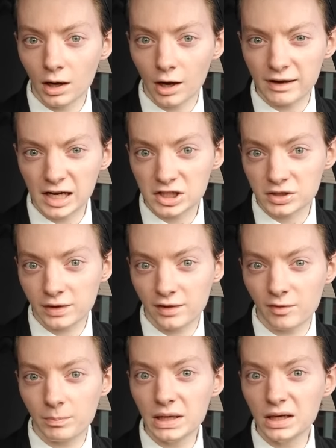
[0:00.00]
are actually
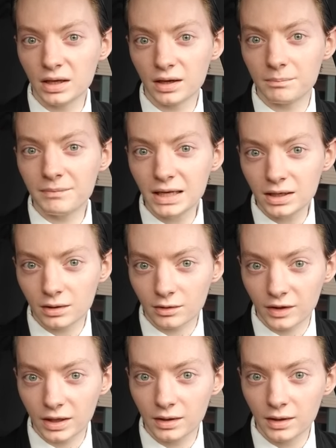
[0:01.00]
speaking
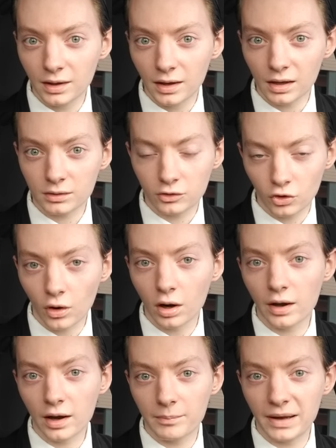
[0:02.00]
immediately and are
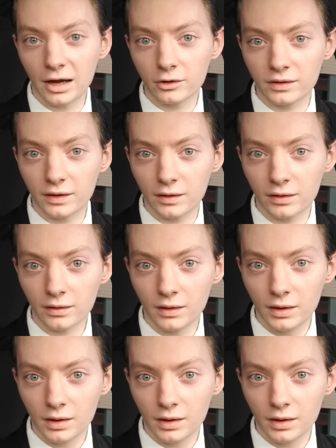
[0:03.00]
talking about this.